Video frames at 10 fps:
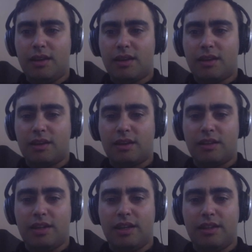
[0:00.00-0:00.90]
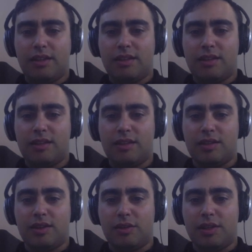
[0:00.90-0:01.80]
Clearly, this isn't
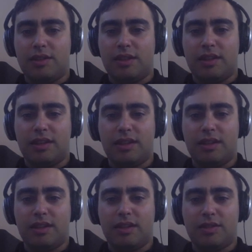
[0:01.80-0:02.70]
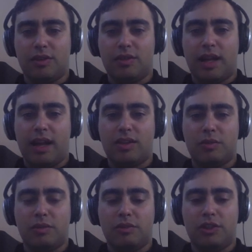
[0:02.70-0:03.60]
so easy. So status
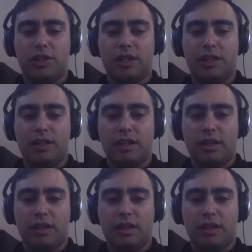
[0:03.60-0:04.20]
provisioning.